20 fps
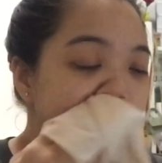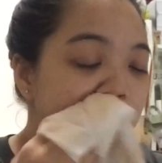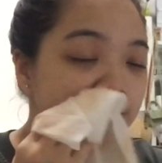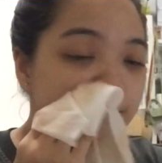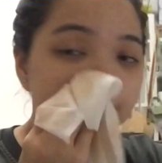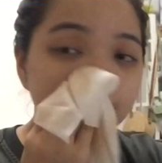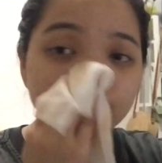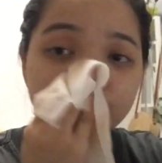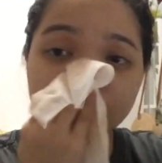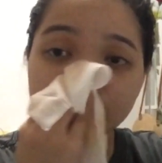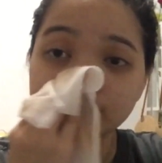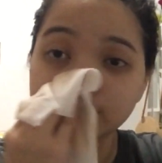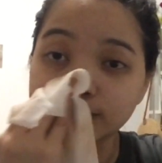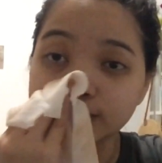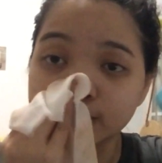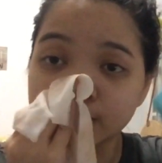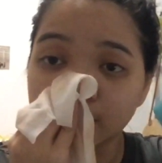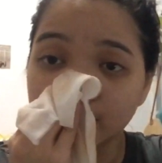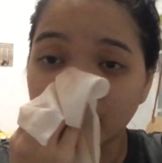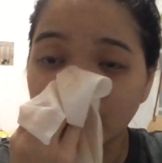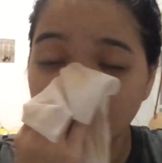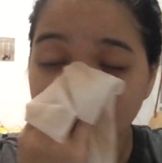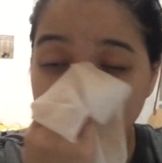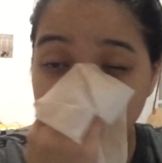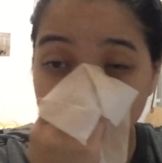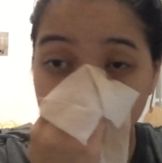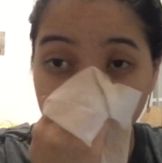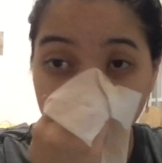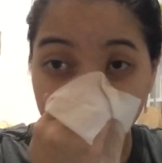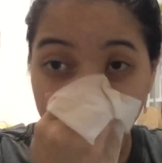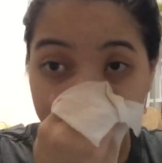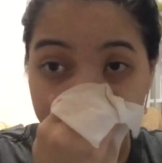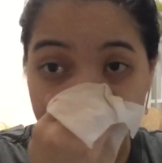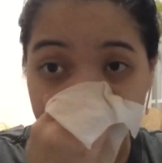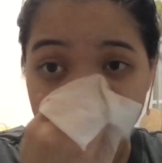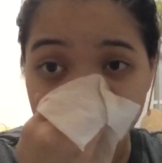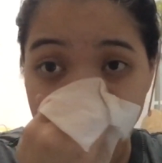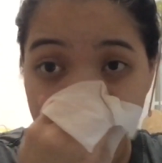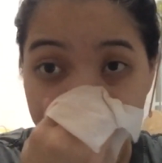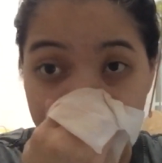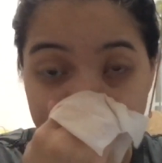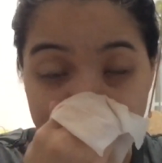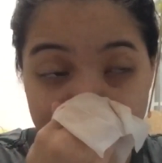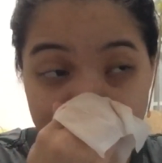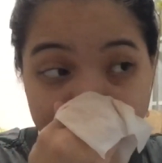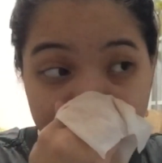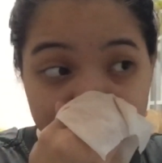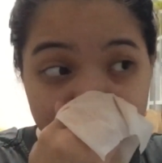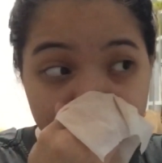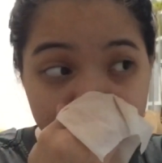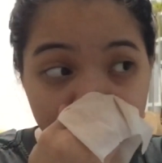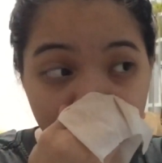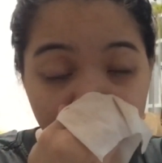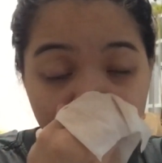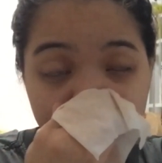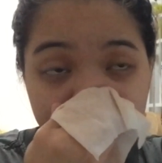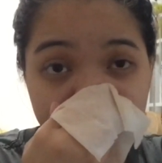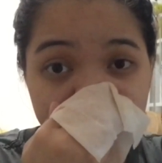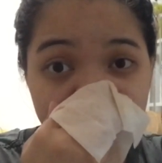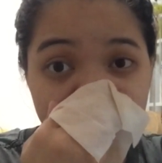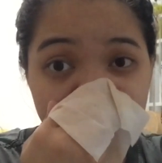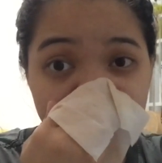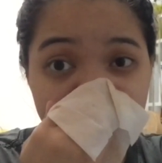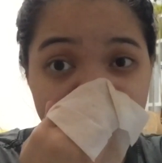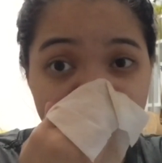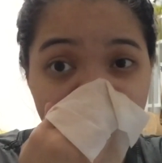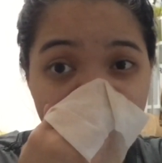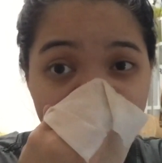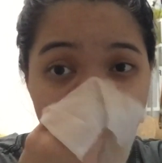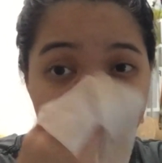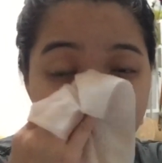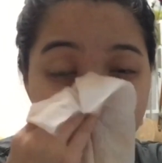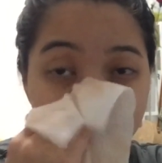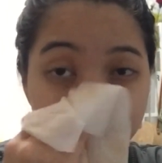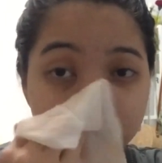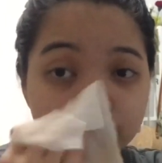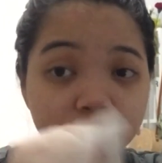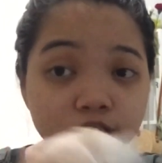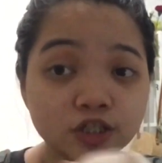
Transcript: although this one is a lot cheaper because this is 109.